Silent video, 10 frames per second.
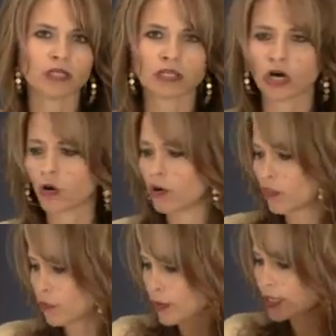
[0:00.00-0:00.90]
So
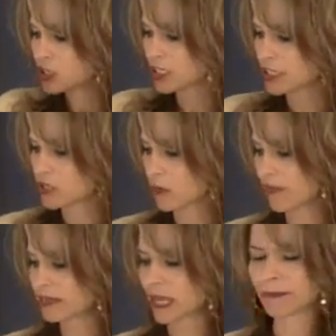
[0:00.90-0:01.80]
the rigid is the
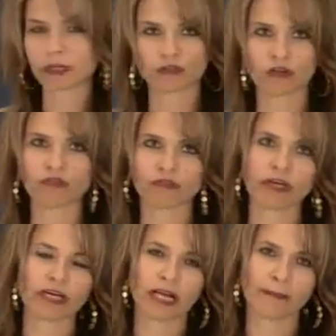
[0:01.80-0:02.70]
one that's I'm a control
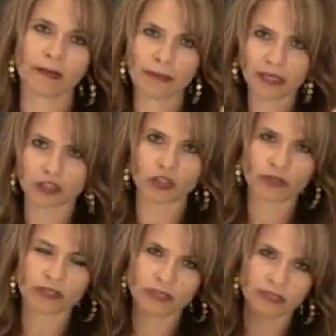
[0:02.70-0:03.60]
freak and I'm going to make sure
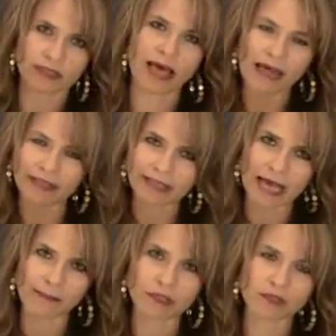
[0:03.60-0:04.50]
it's this
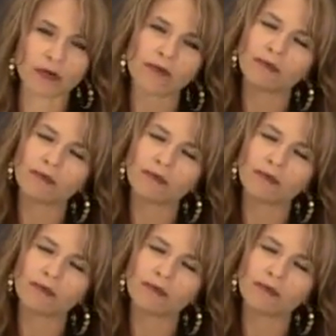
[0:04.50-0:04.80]
absolute way.